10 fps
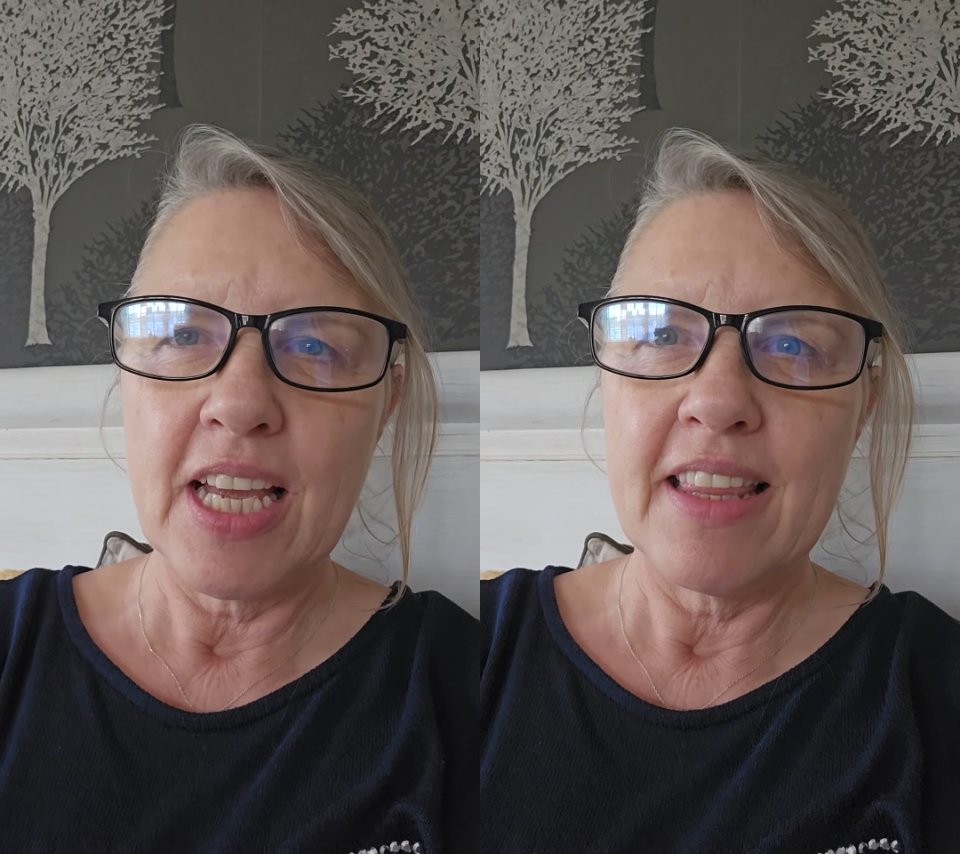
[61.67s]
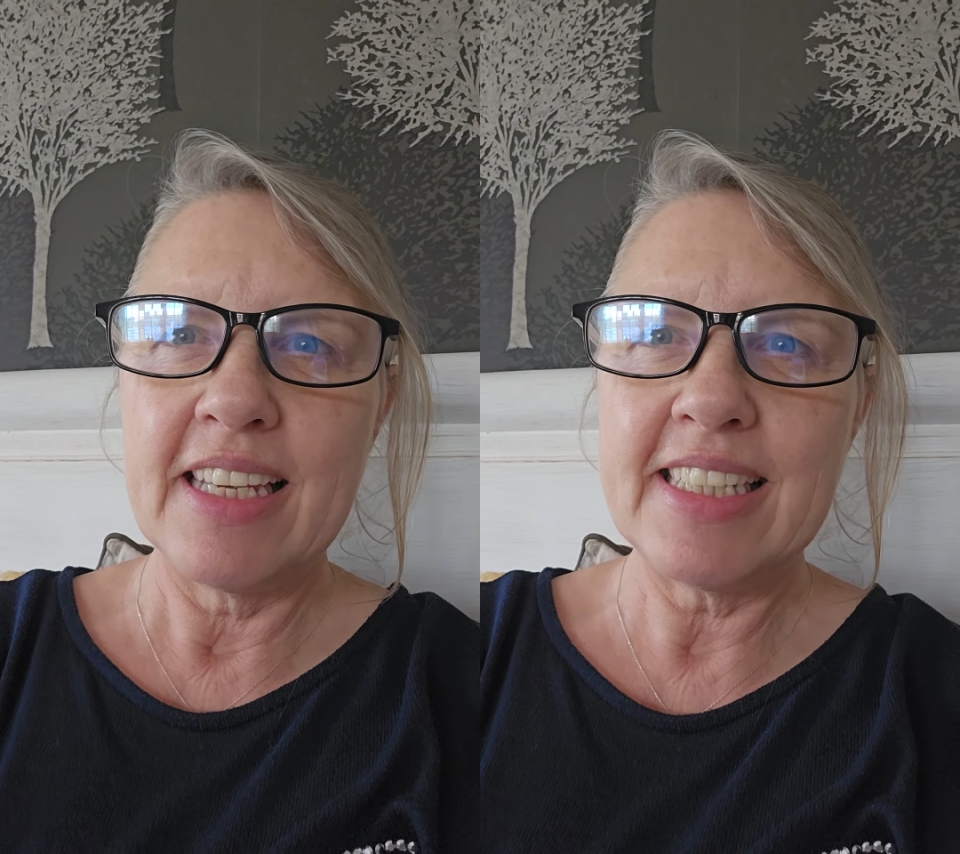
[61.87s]

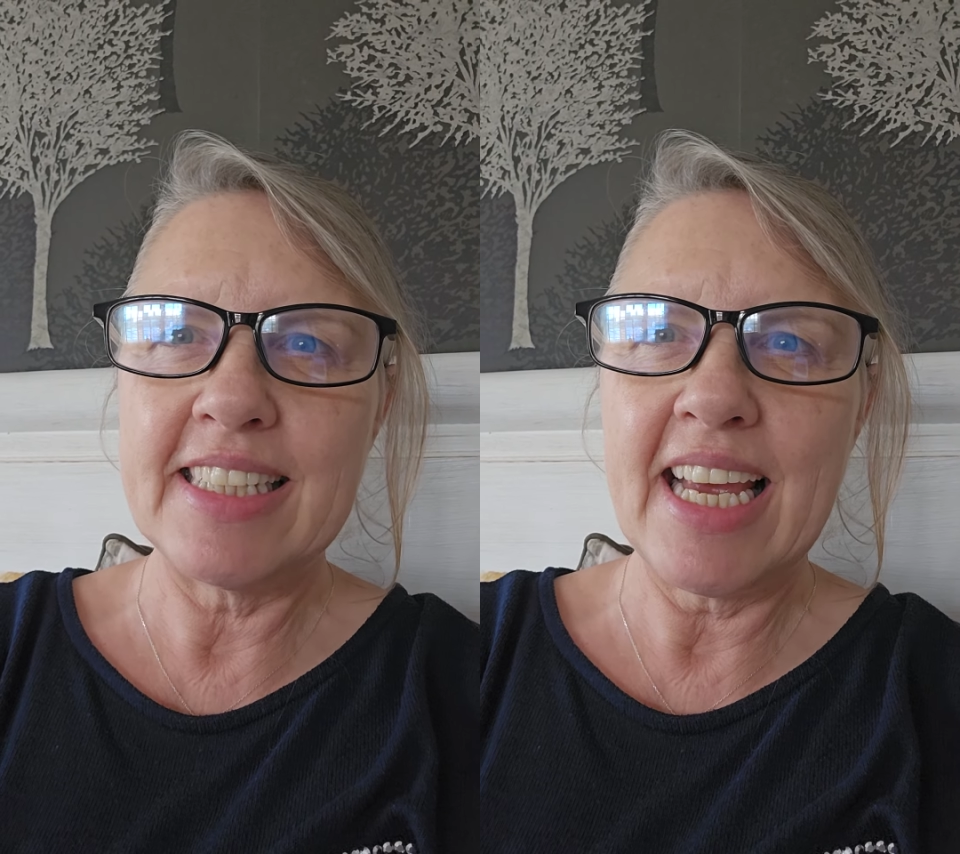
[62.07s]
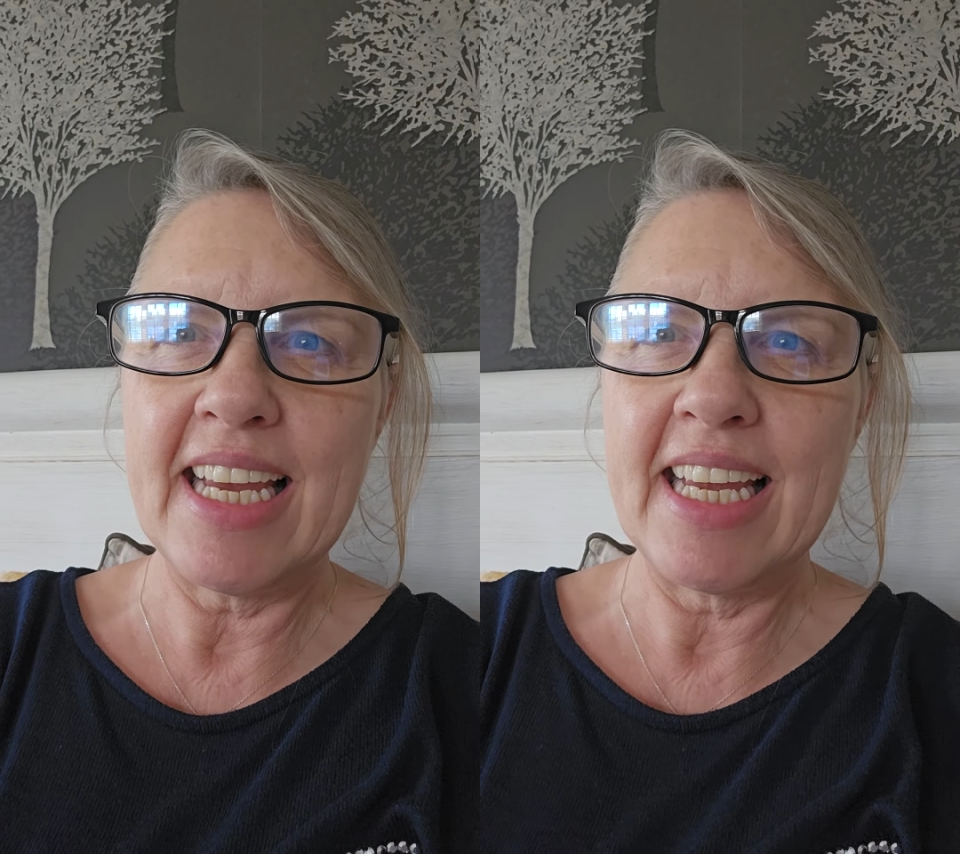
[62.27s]
This
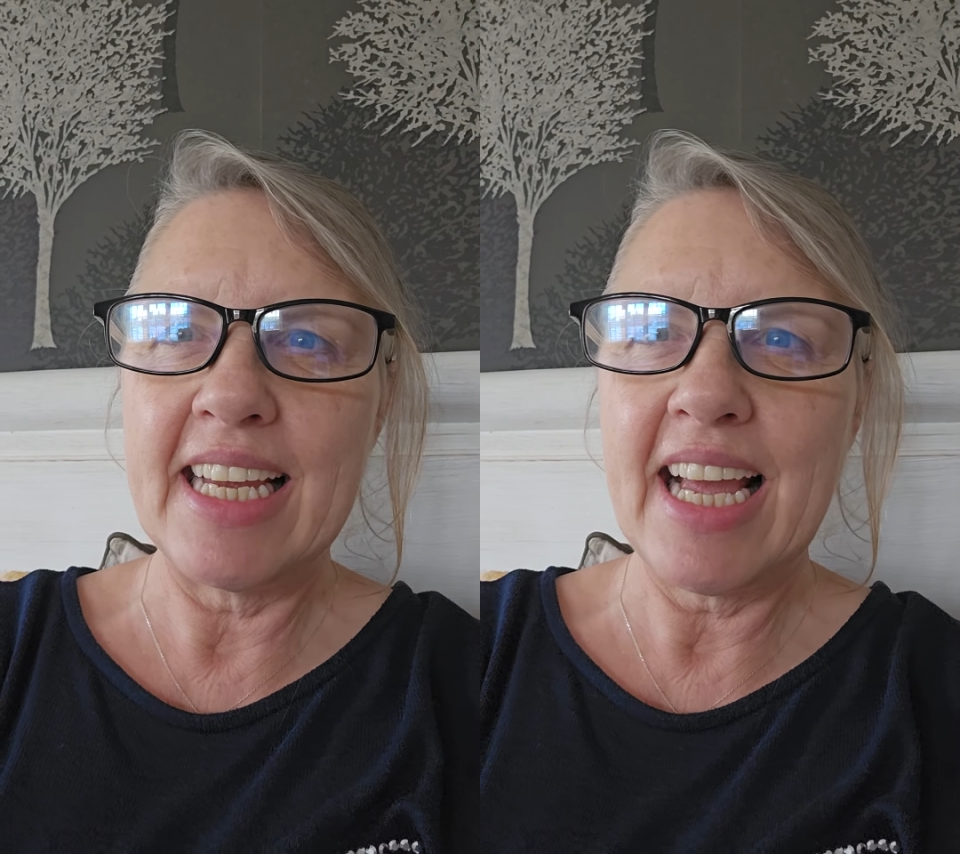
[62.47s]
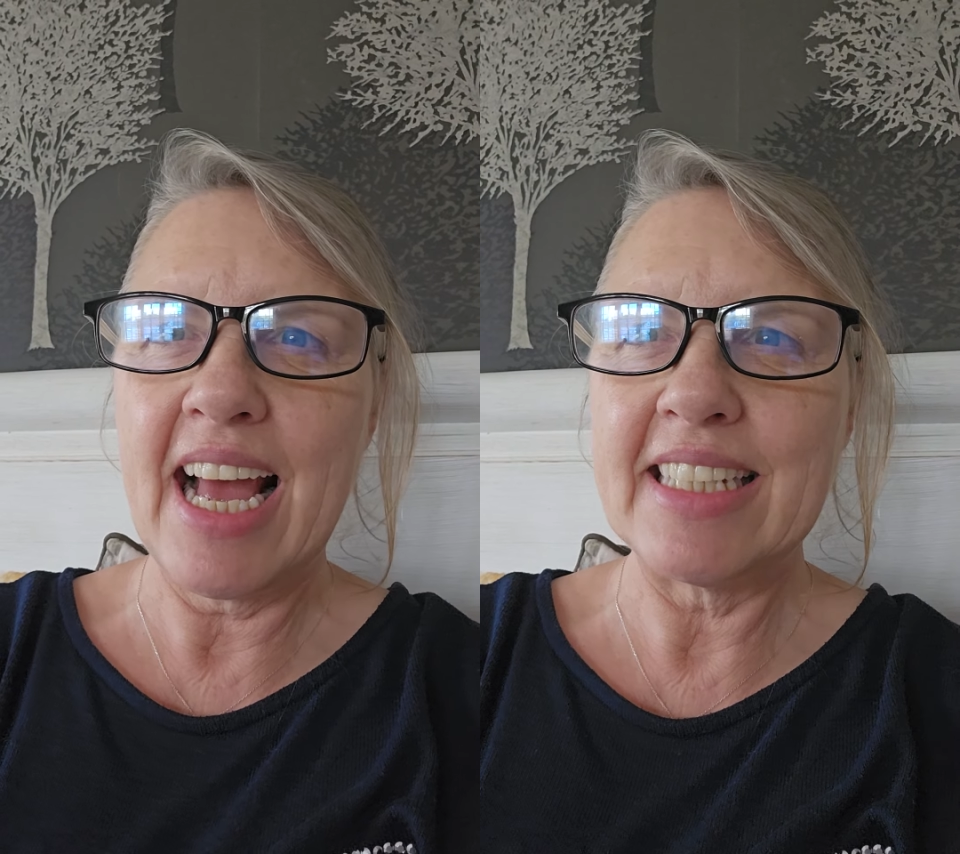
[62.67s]
saying
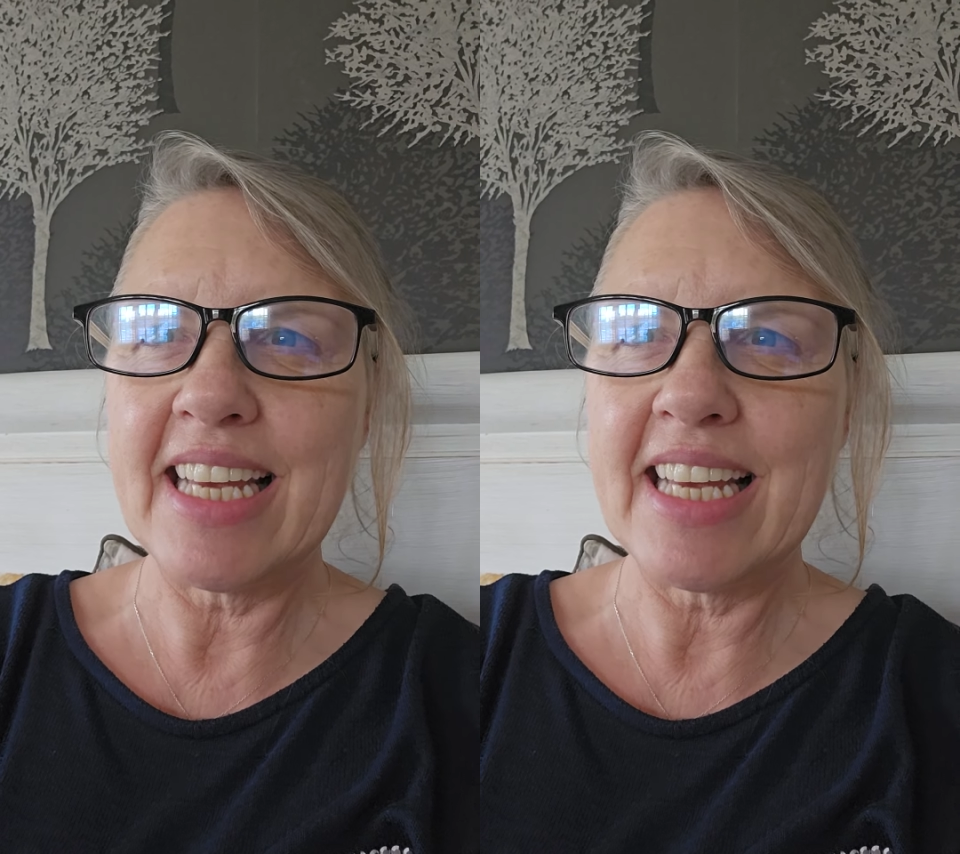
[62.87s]
has